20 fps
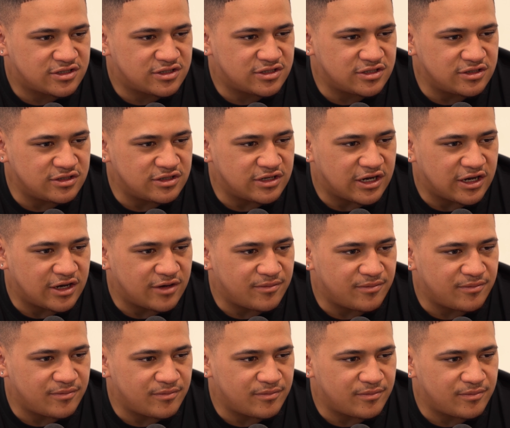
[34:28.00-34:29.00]
to
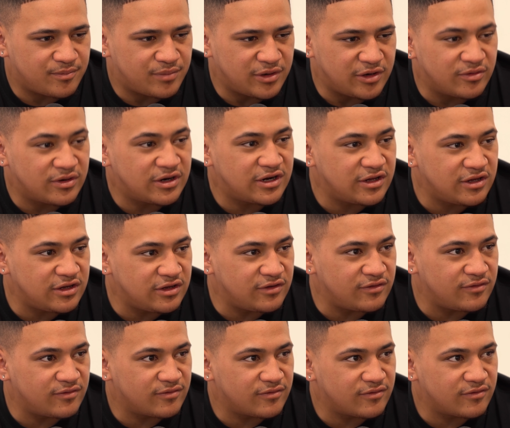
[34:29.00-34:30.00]
be
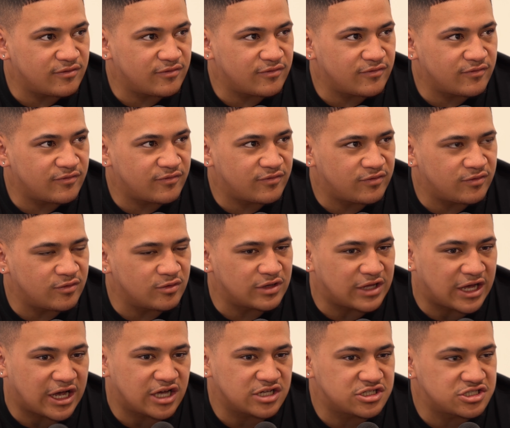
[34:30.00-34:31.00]
ready for
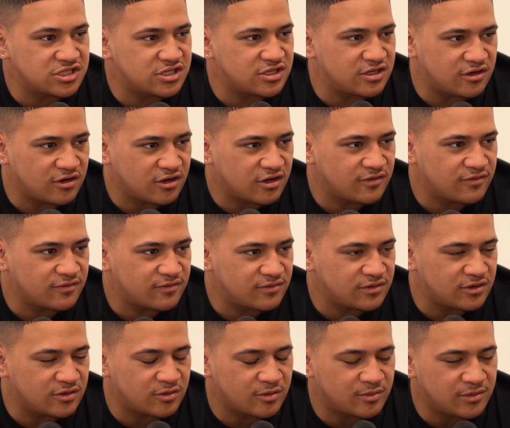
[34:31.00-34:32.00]
the hard shit in life.
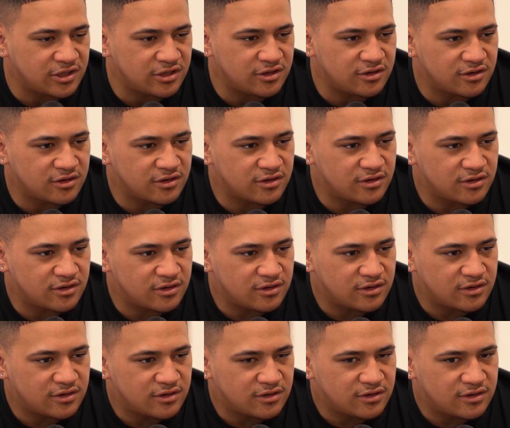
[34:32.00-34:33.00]
You know what I mean?
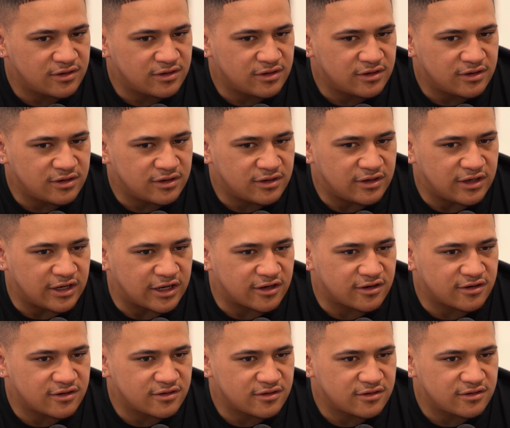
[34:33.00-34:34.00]
Like,
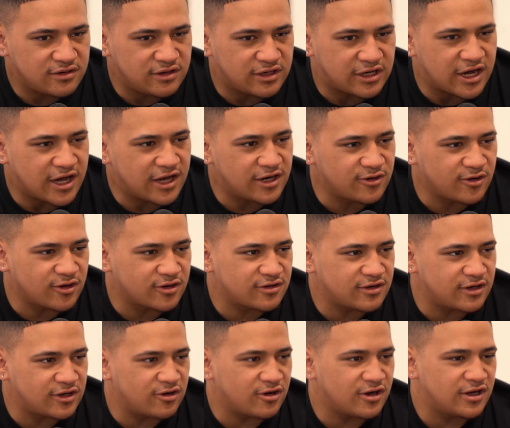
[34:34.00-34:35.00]
you can't knock
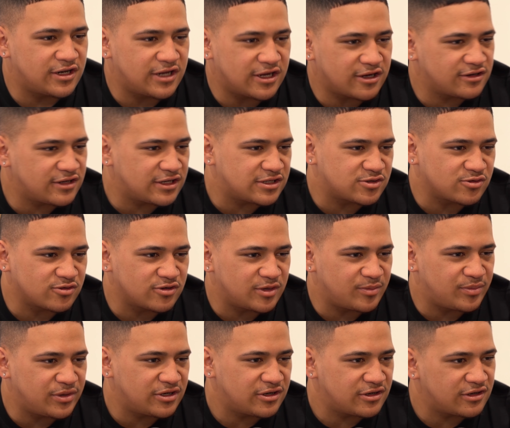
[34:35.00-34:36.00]
a guy down that's already
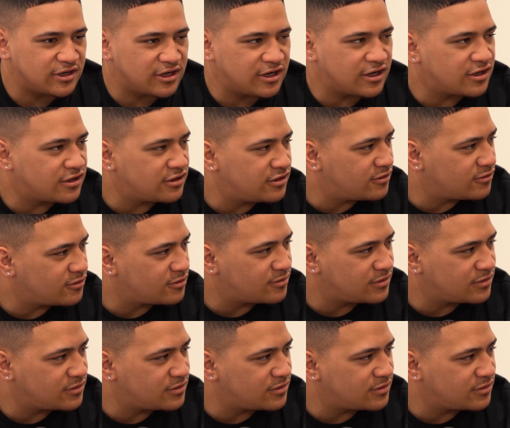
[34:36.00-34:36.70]
been in the gutter. You know what I